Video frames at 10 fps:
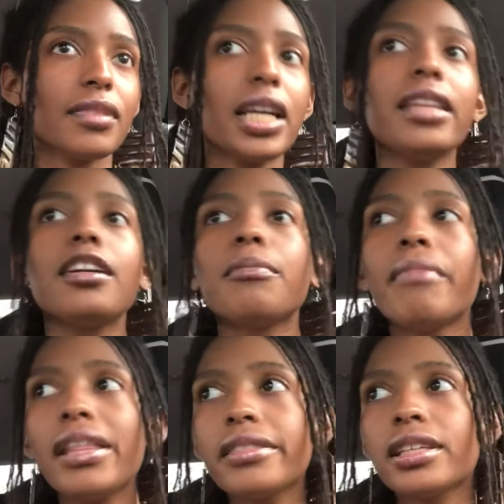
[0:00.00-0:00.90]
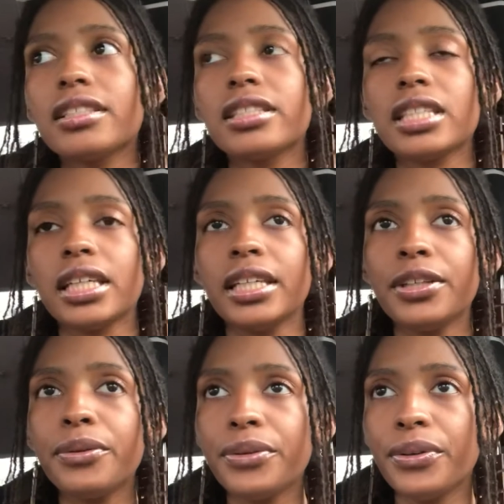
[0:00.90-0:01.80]
and their methods to
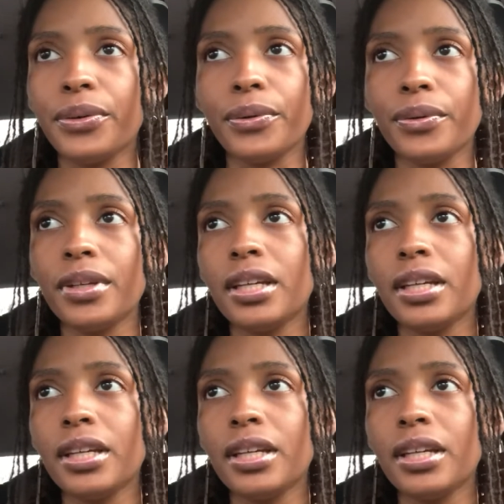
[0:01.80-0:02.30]
heal you